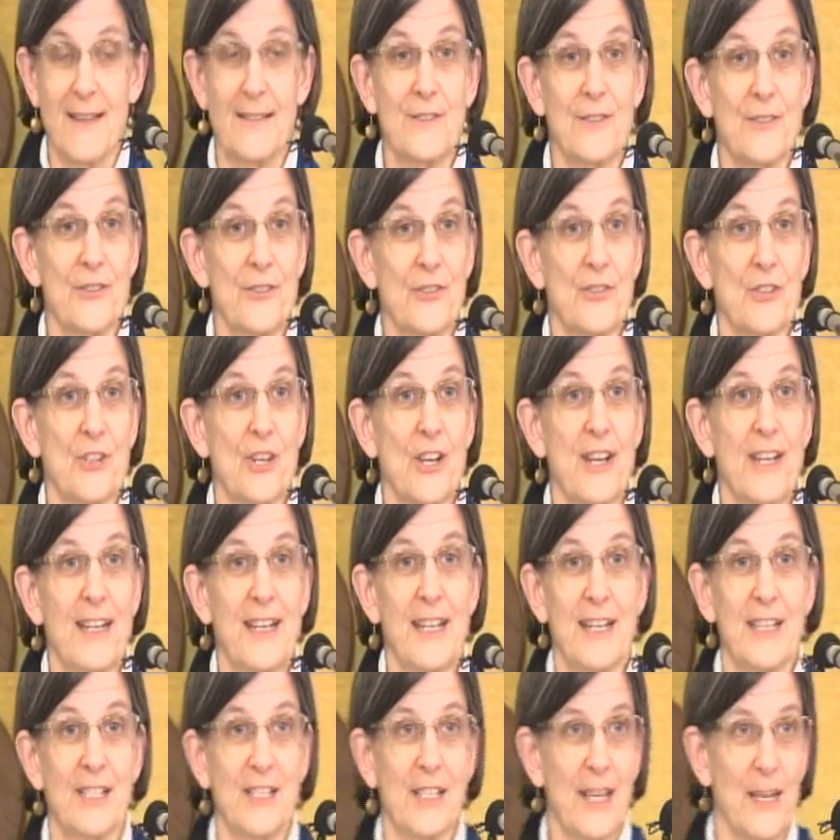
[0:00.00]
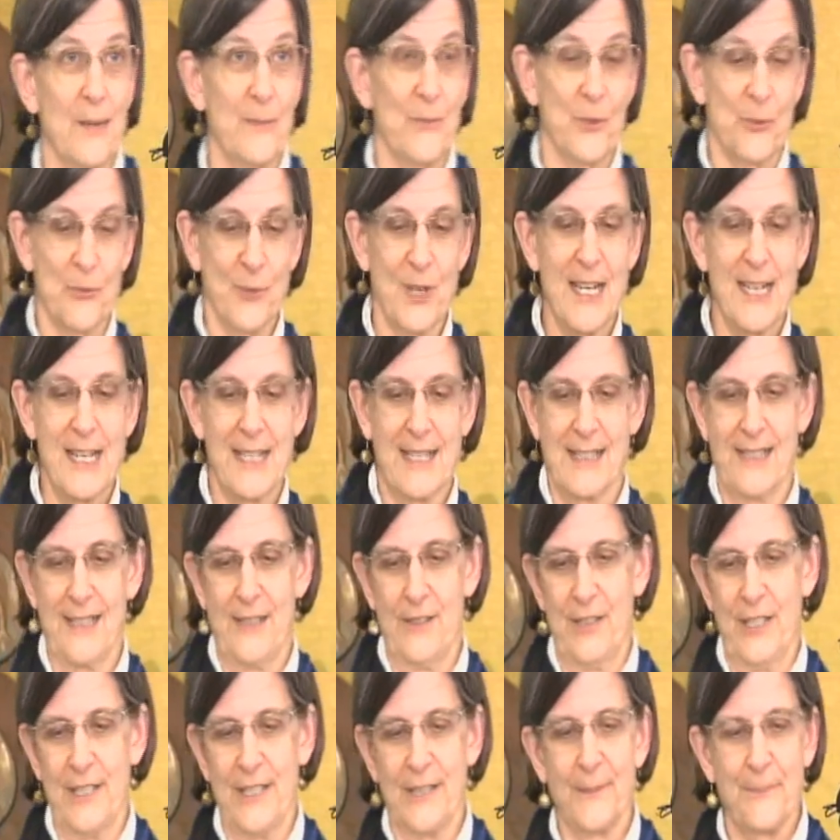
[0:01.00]
to the John H. Ames reading
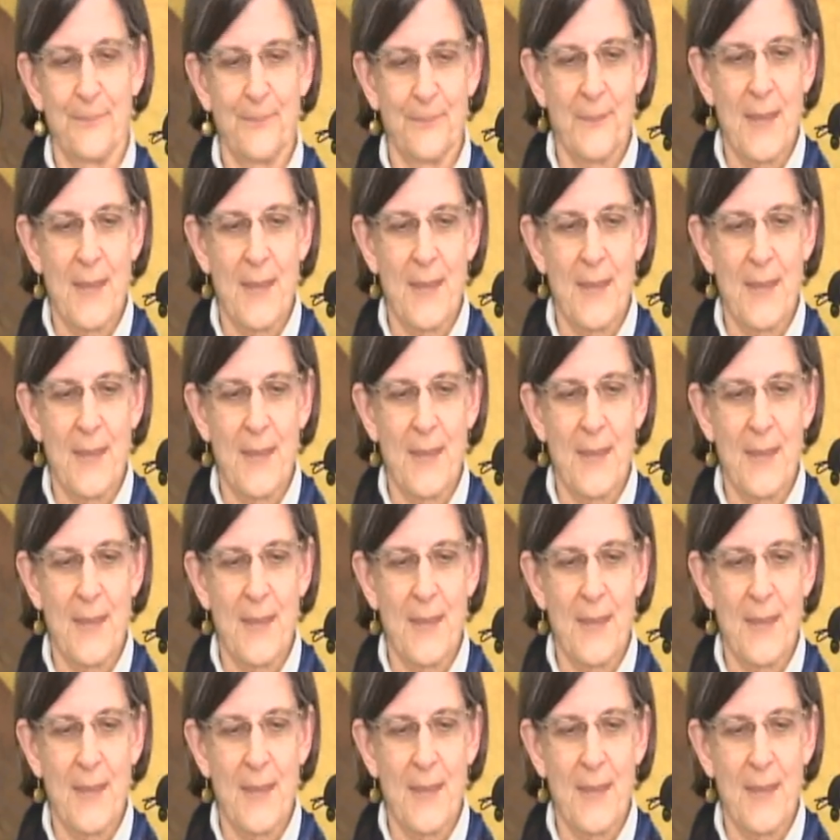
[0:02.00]
series.